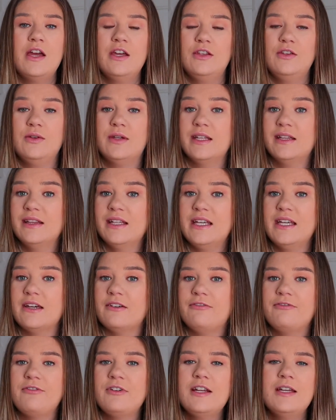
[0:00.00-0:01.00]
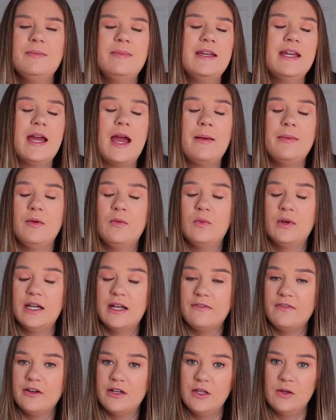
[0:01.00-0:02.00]
you can link a freebie, I mean
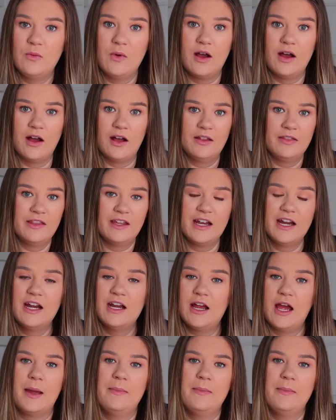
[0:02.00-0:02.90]
whatever you want on there.